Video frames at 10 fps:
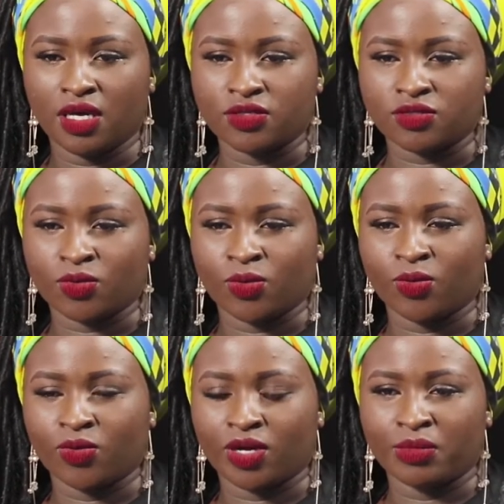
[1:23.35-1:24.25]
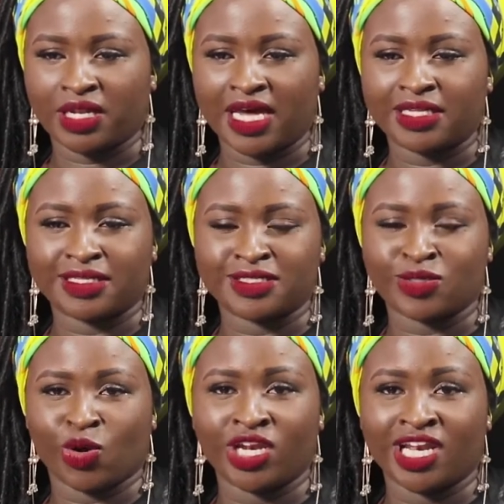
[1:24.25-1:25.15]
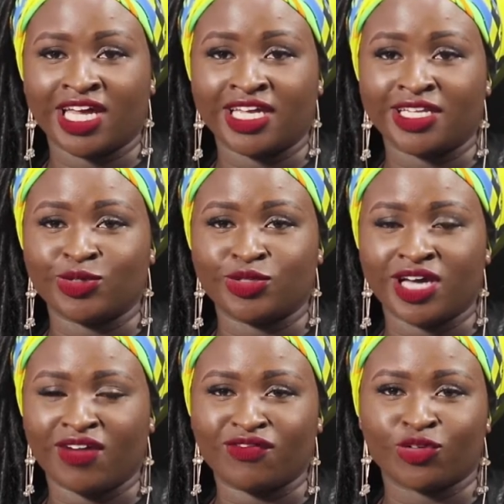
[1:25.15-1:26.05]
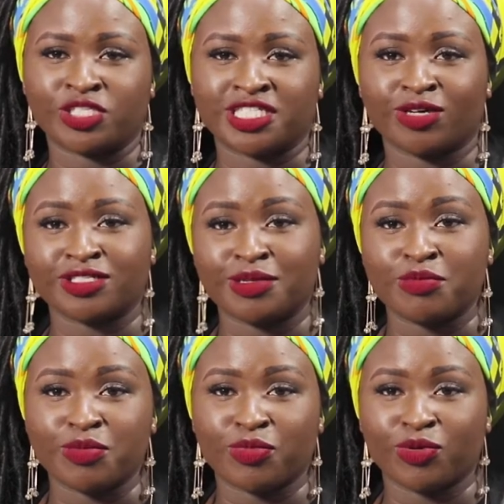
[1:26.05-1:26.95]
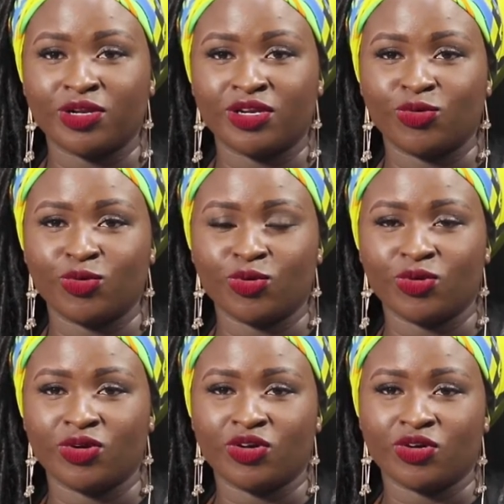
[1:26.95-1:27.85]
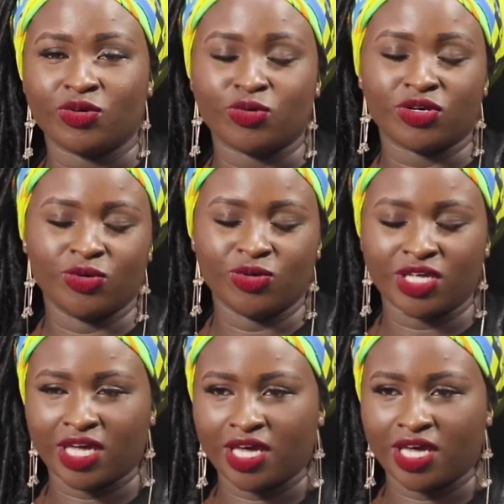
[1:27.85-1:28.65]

And so I'm glad this online, you'd have 40,000 people who came.